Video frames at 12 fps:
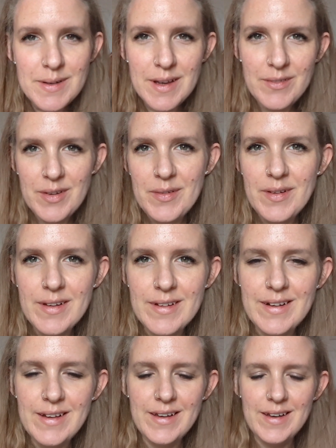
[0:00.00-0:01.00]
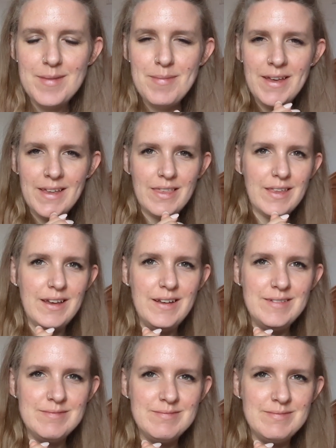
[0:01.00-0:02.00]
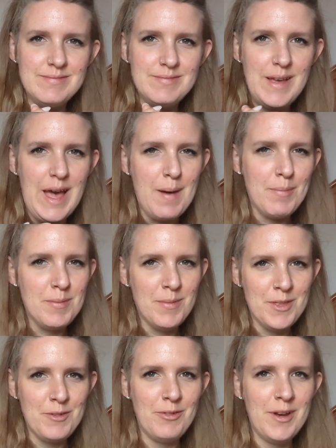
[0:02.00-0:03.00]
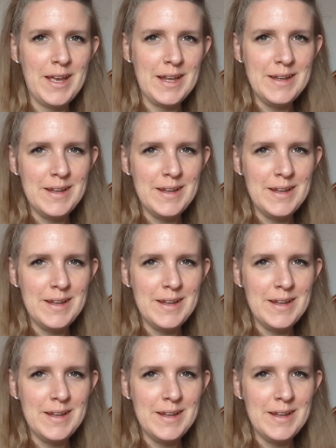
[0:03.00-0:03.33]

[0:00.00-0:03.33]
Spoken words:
everyone, I'm Heather. Happy motherfucking